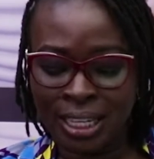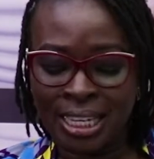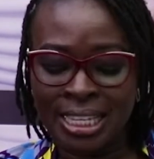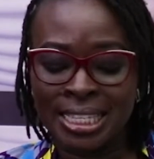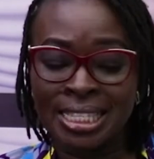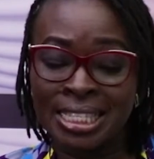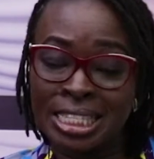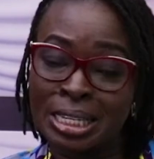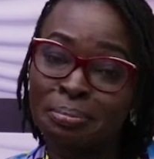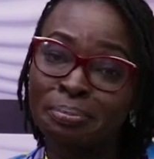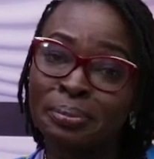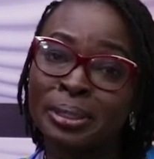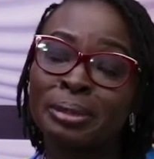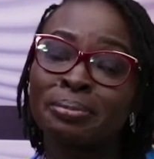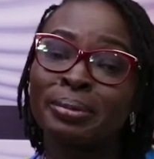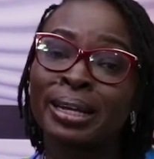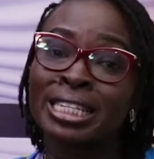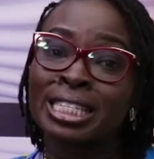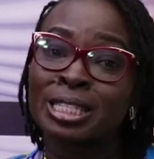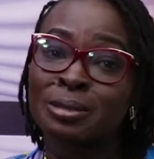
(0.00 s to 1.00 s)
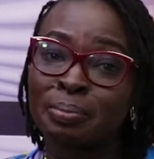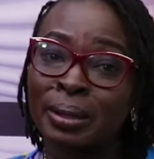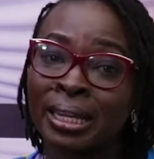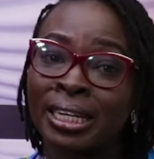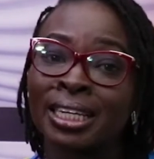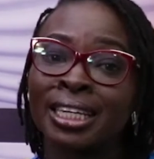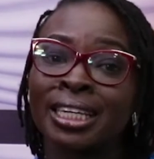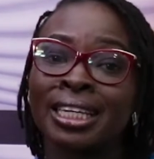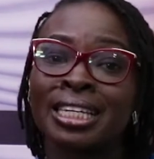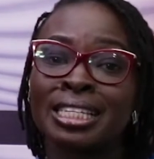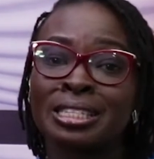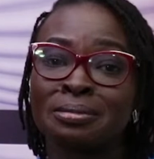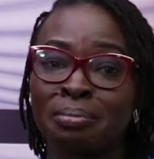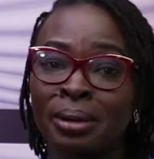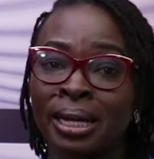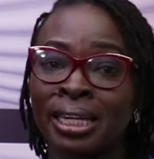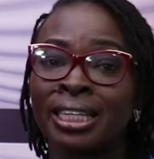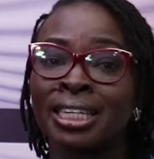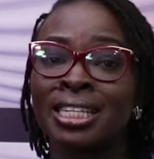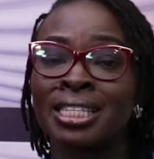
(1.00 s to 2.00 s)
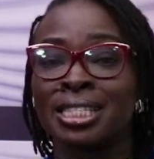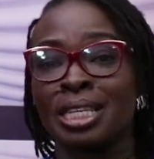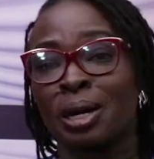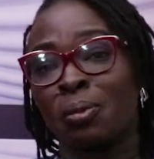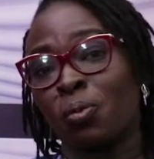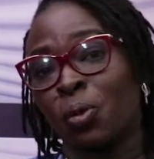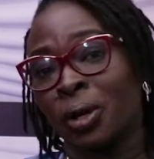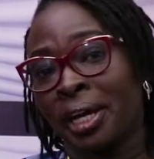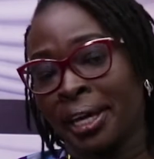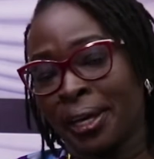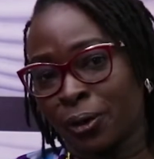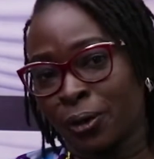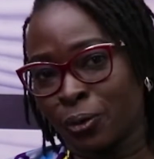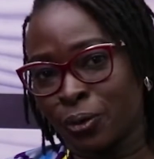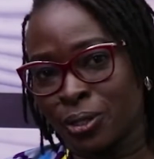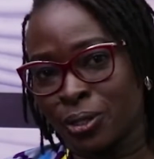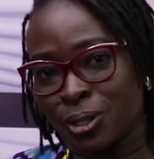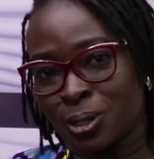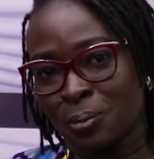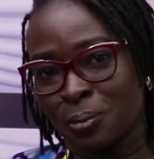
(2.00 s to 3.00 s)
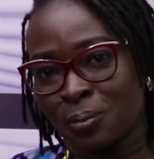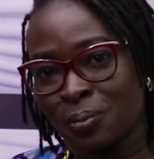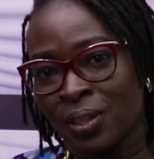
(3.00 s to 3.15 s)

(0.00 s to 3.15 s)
simply by spending his money somewhere else."